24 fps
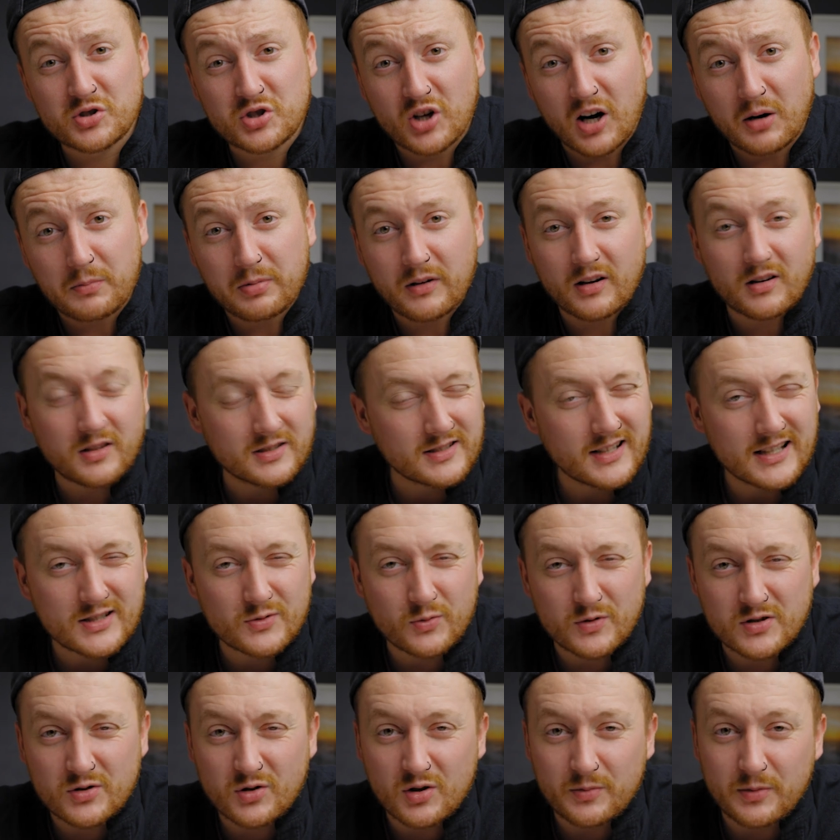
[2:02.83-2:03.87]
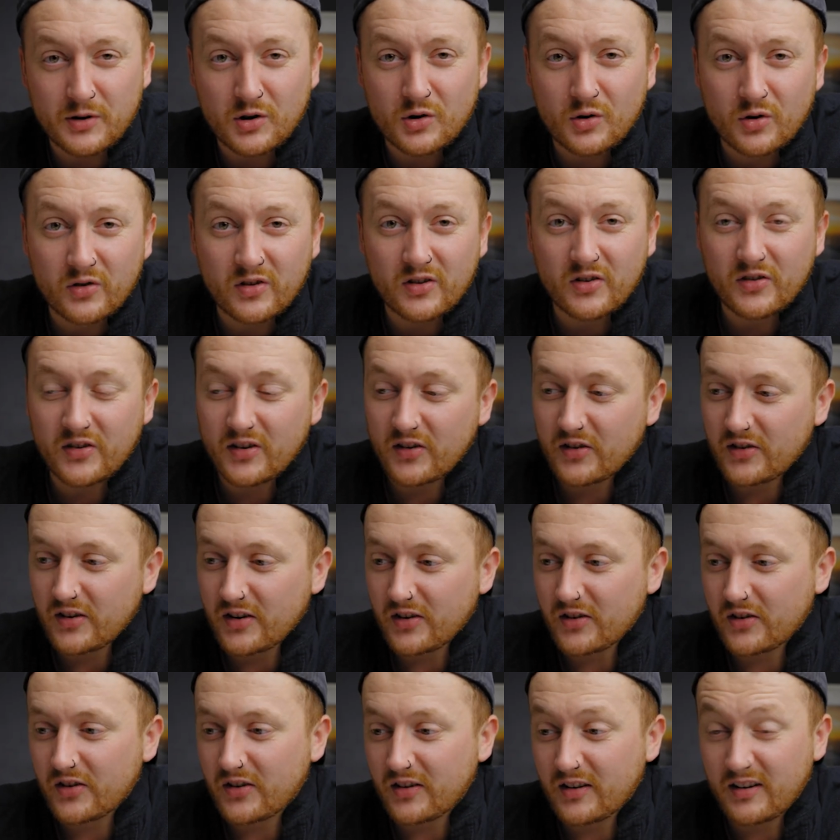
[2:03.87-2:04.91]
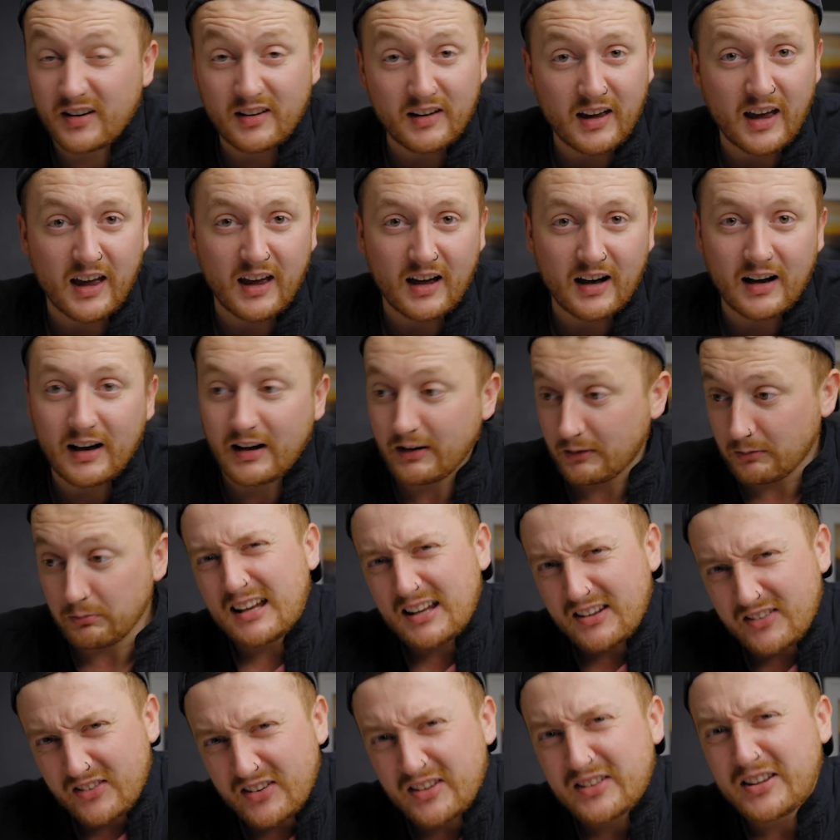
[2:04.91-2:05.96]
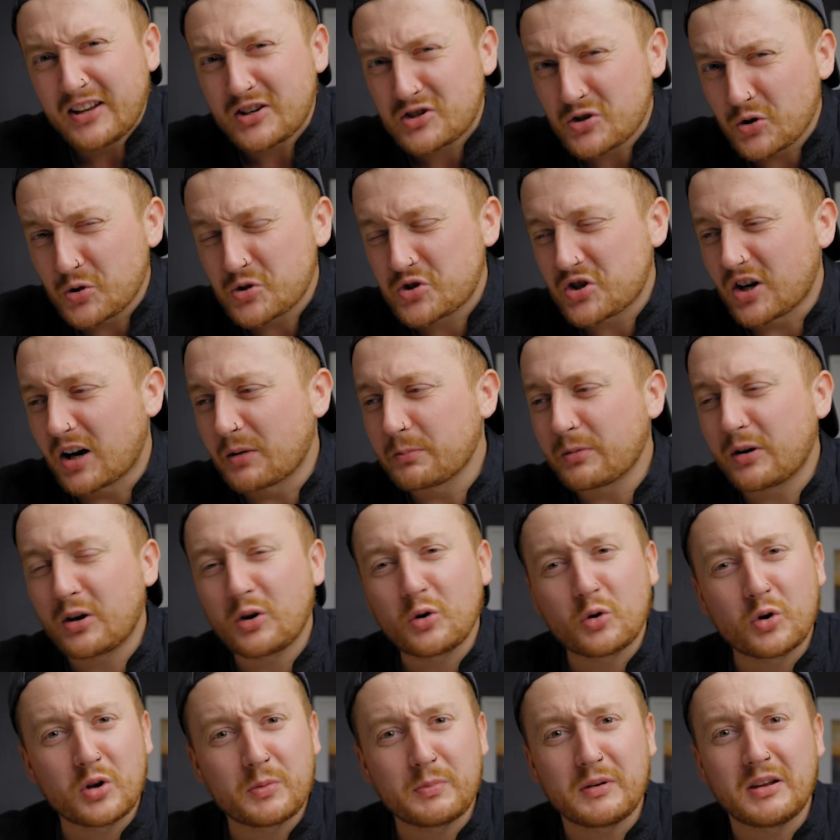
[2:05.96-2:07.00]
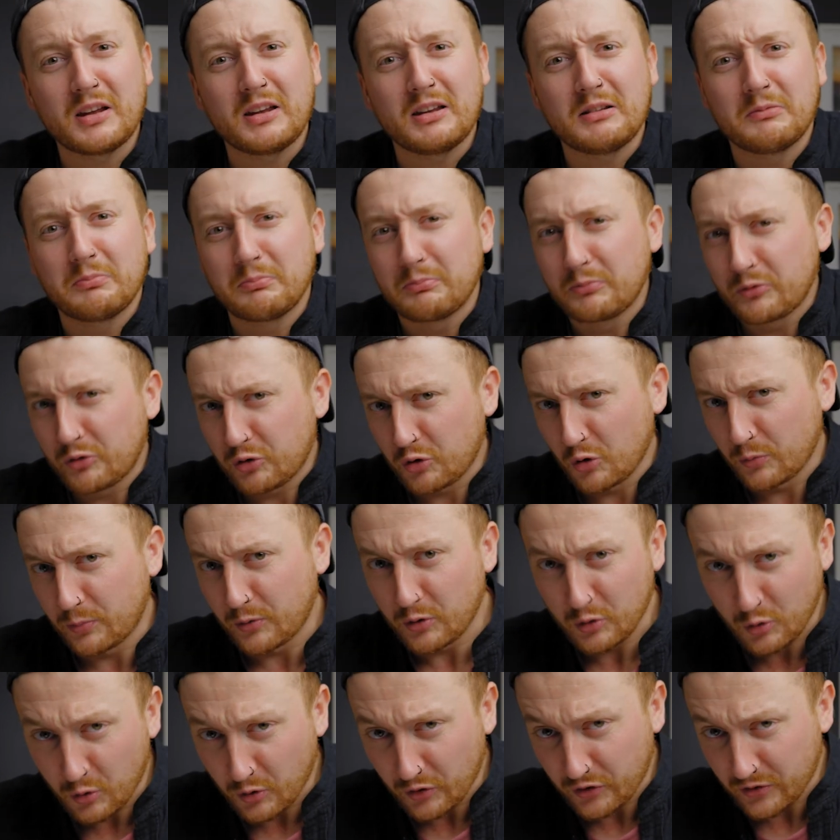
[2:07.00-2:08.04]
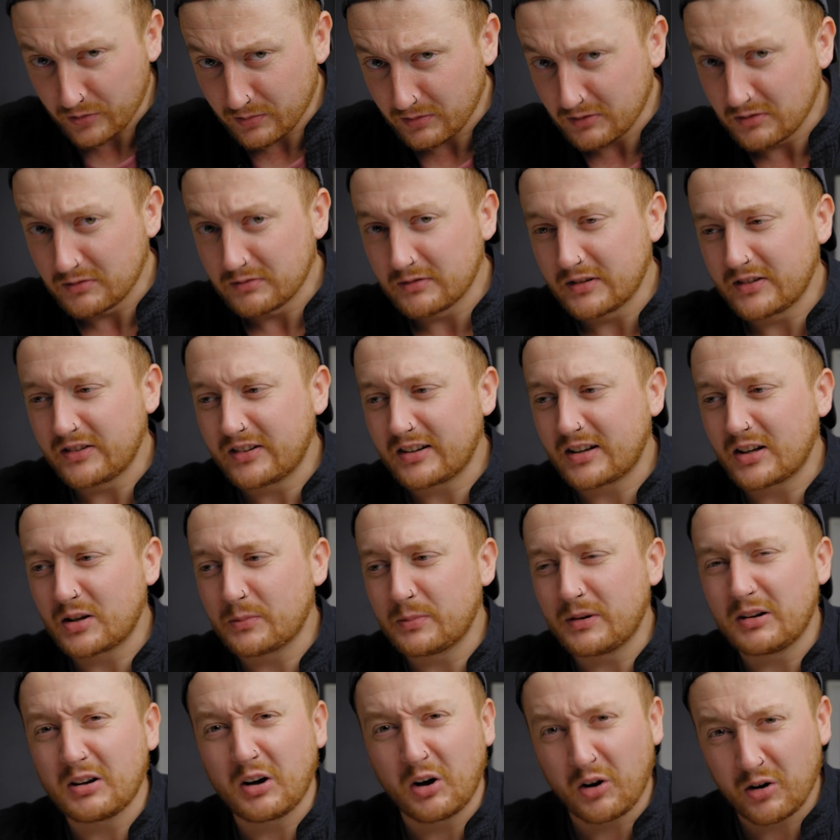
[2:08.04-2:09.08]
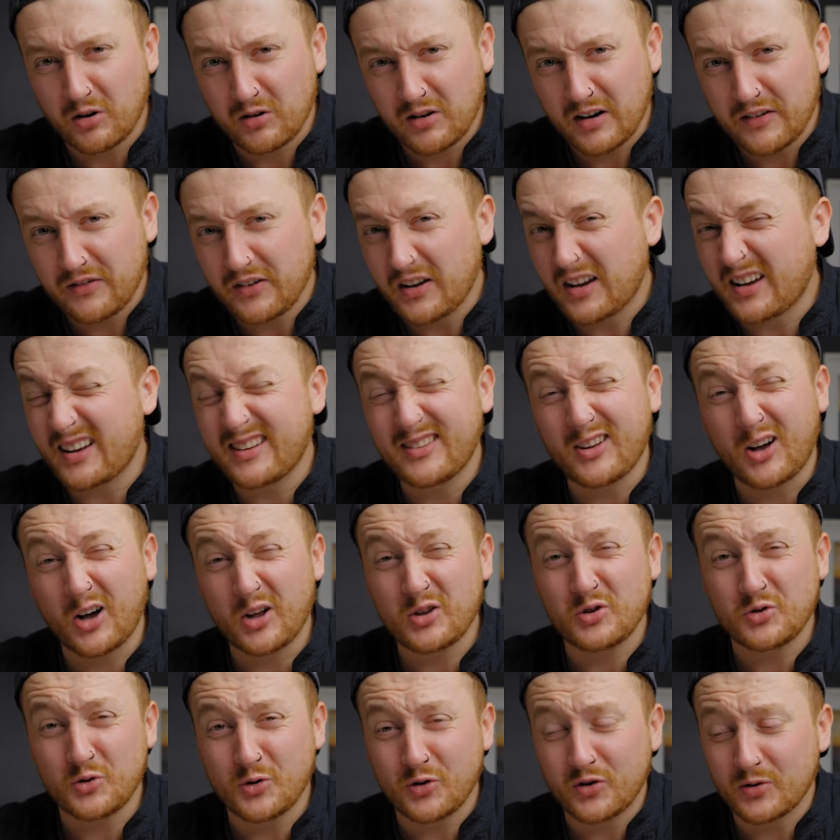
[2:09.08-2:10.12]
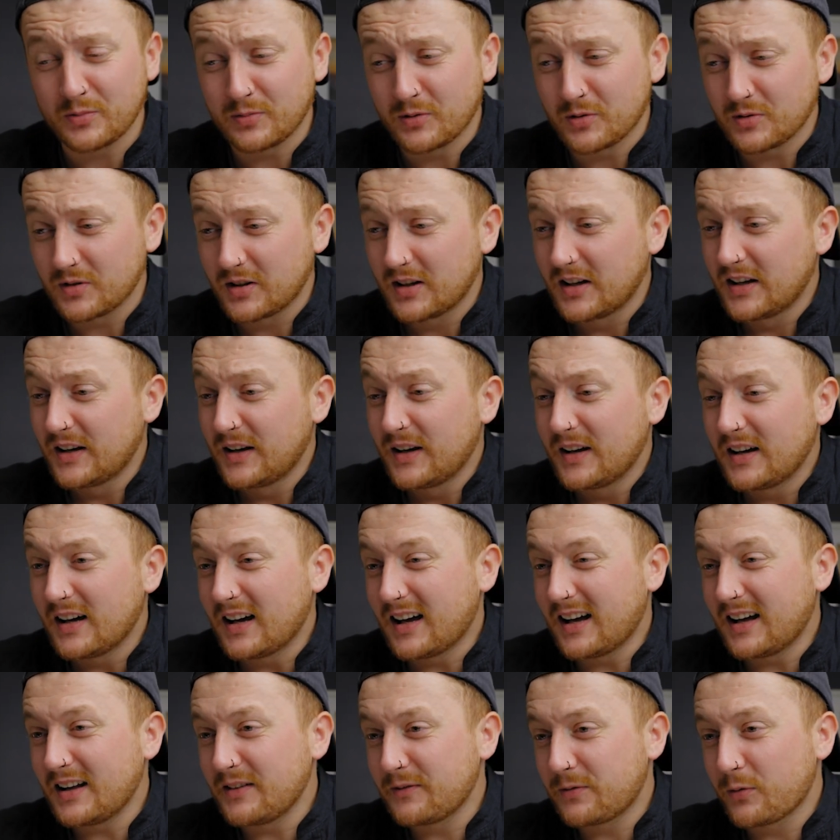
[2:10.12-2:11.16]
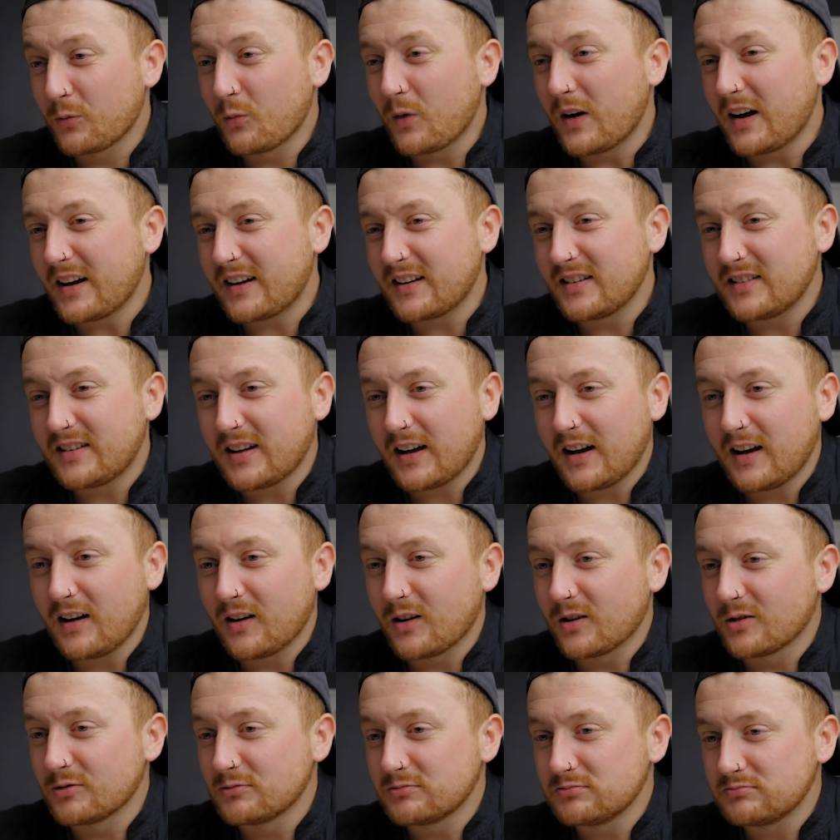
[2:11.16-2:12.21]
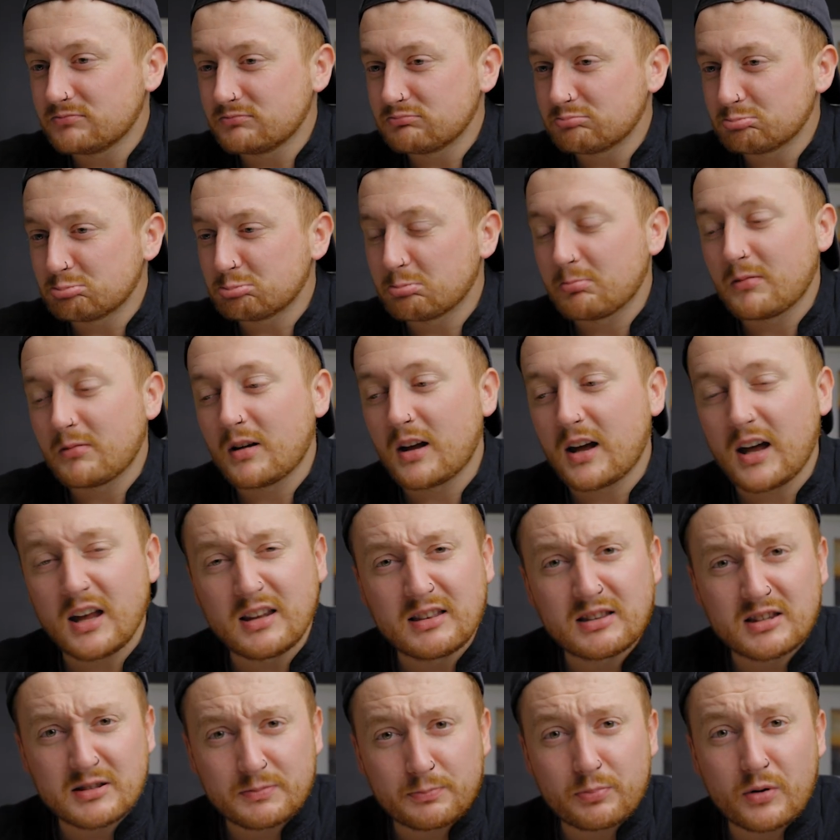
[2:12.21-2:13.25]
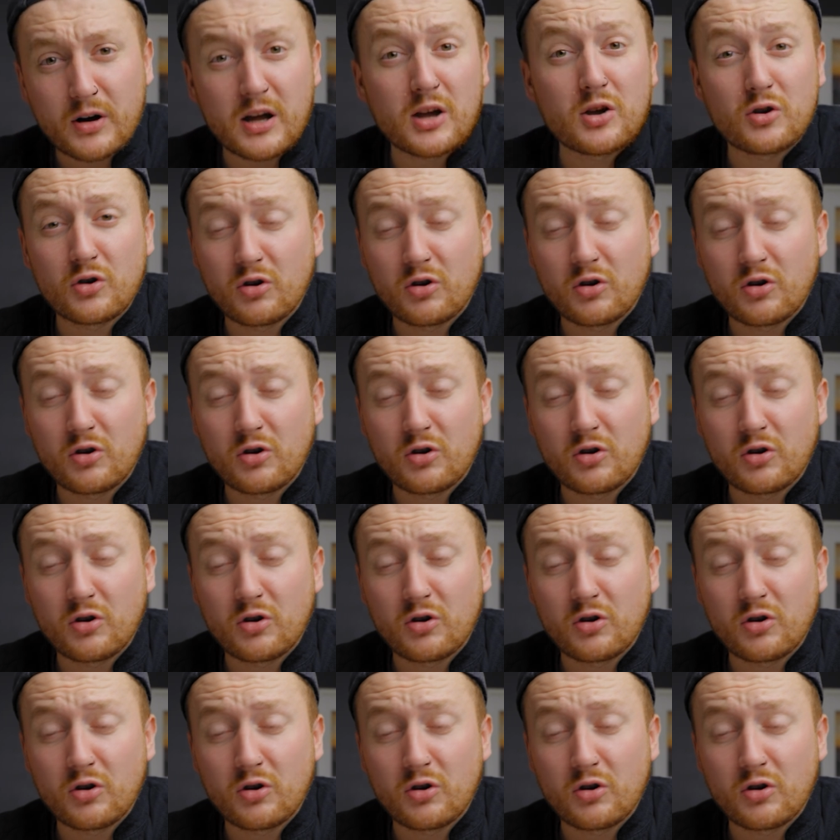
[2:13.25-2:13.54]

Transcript: sharpening, because that's what it's going to be using since it's AI, is the digital sharpening going to be super noticeable? Is it going to be horrific and unusable? And from what I can tell, it's pretty